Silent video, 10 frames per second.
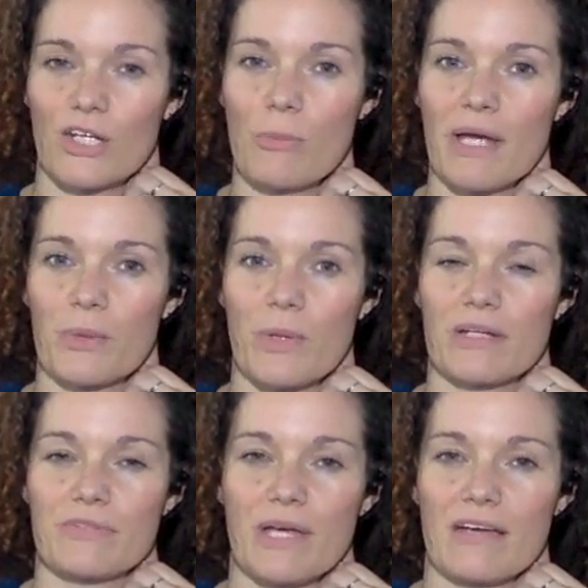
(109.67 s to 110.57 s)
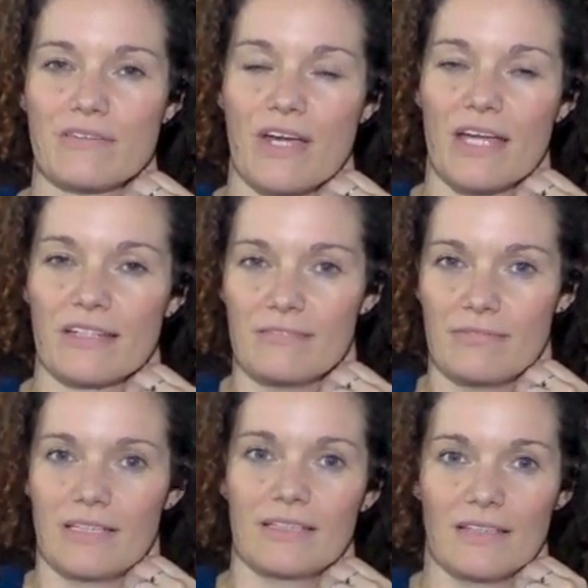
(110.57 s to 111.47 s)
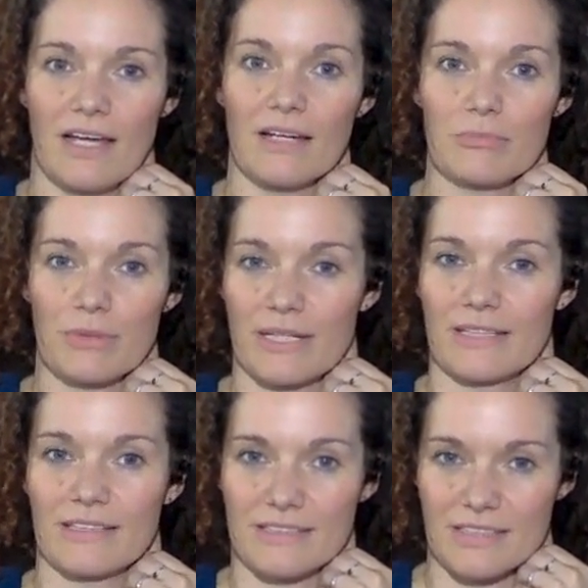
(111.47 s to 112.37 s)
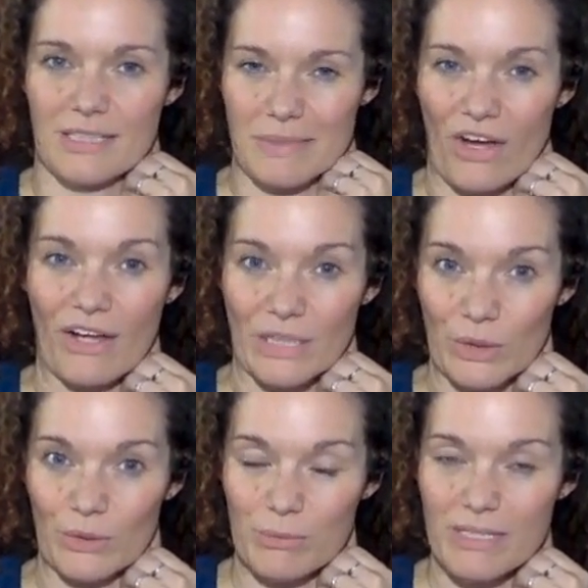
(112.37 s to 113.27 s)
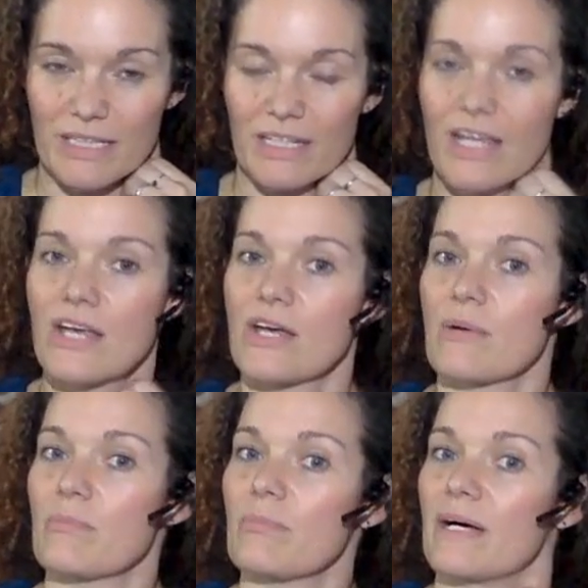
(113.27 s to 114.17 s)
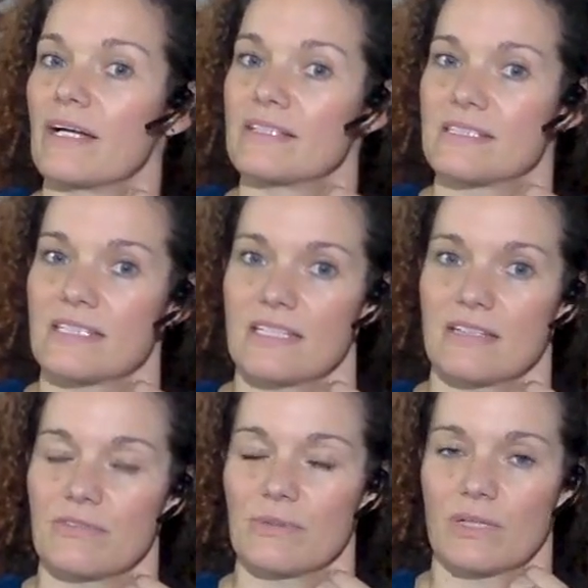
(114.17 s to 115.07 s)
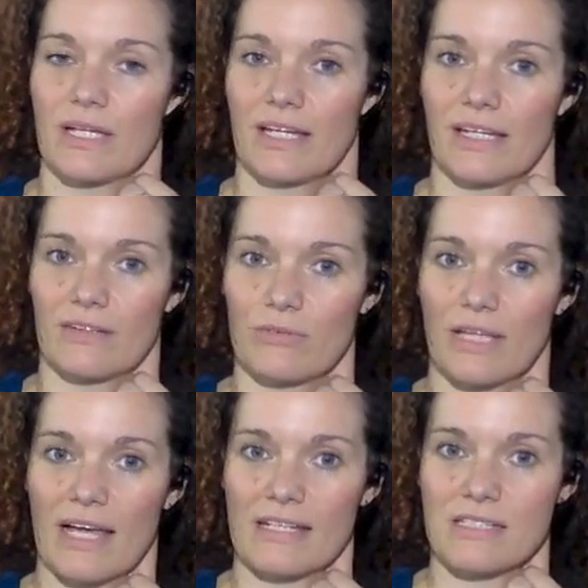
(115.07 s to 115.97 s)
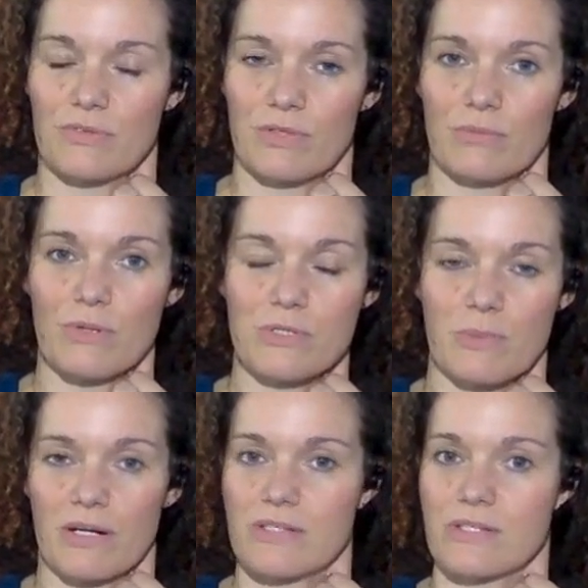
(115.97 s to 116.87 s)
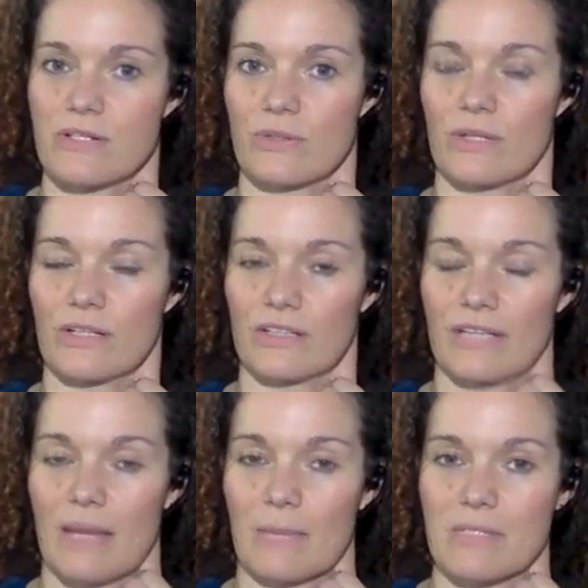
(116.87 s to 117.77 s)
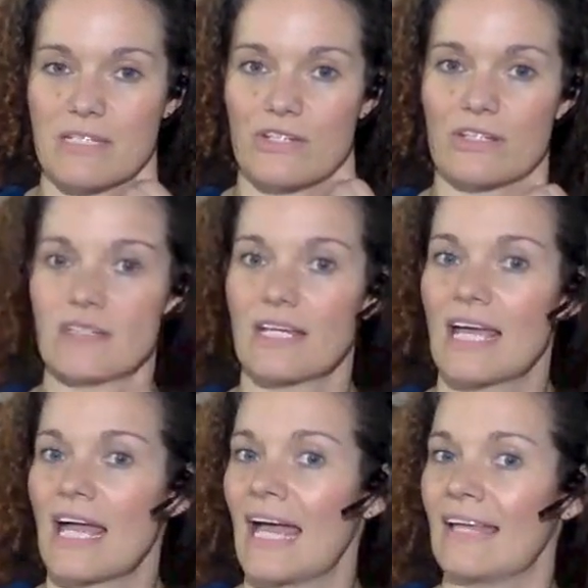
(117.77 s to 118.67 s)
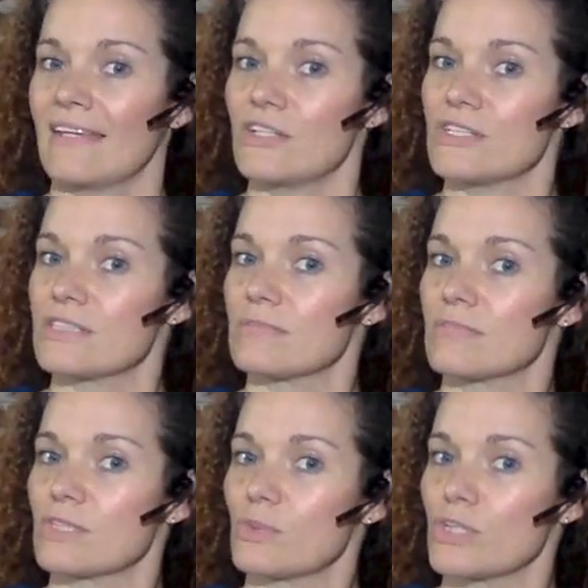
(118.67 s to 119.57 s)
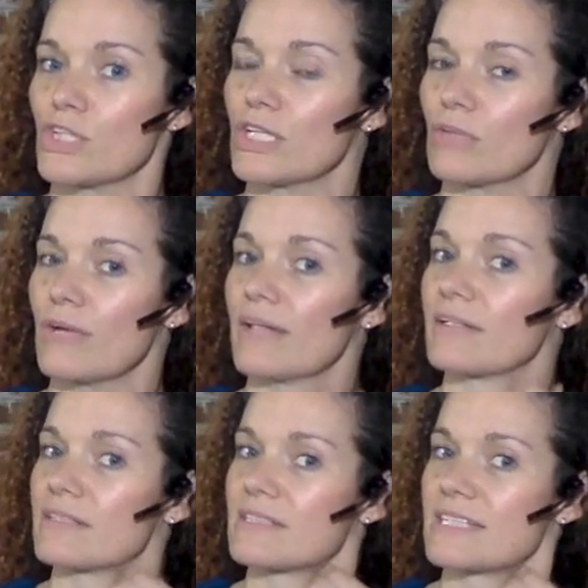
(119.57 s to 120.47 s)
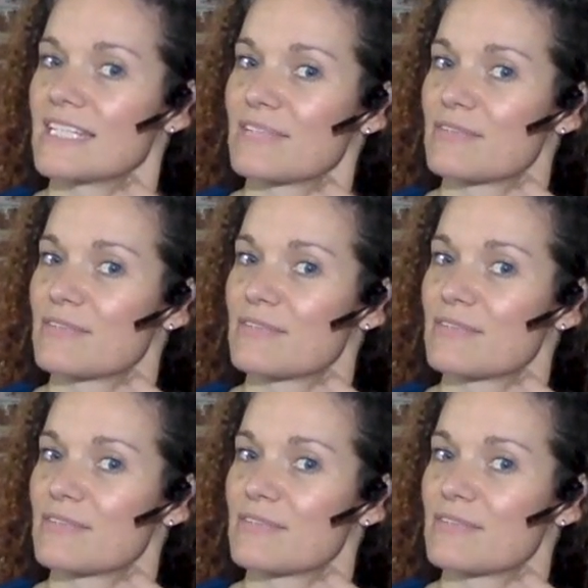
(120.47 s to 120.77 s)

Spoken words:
No matter what, if you have your head up, right, it's going to be on a little bit. But see if you can relax it for the most part so you're no longer in that position, and then just squishing it around and seeing